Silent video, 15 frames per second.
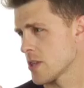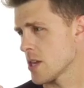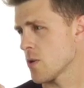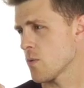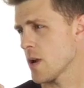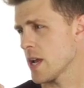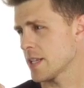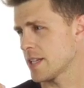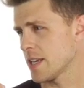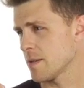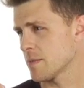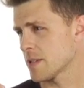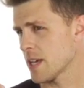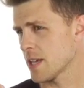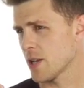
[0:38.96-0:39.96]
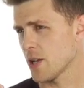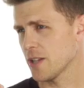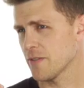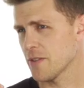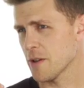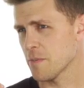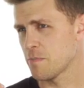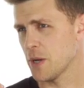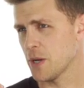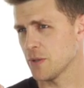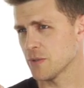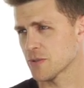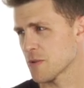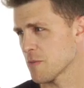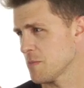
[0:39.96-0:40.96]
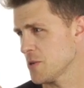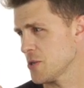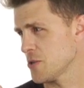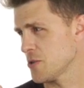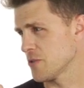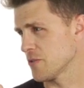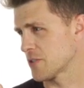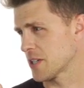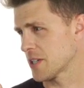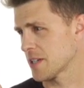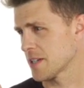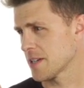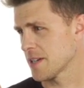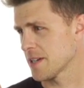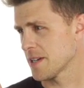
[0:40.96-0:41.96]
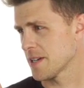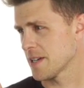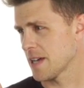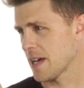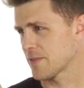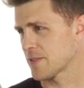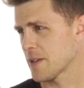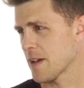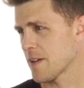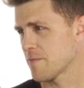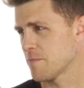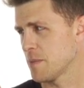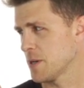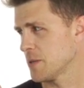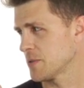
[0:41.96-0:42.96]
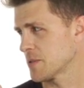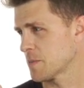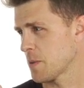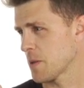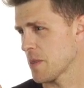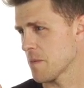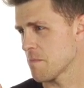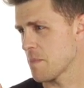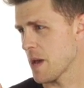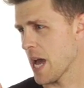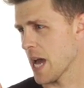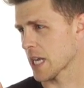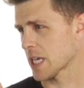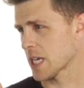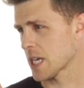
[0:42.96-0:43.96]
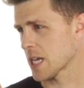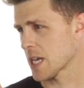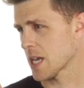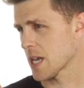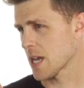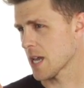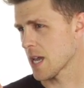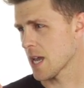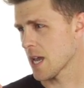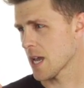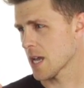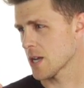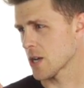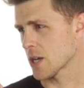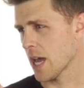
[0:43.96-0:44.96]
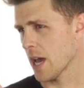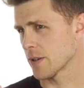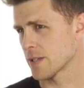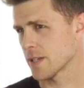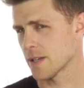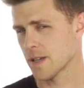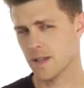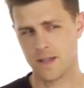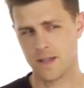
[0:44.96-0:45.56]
The away teams had all of their bones removed. I'll have to have Bones put them back. Cookout.